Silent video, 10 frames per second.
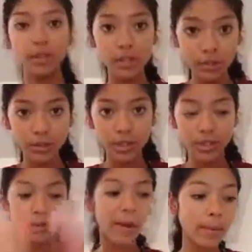2
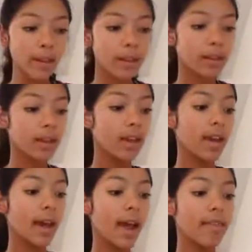strings of fabric
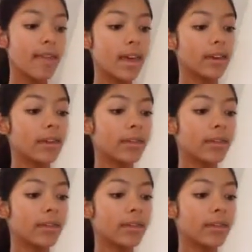and then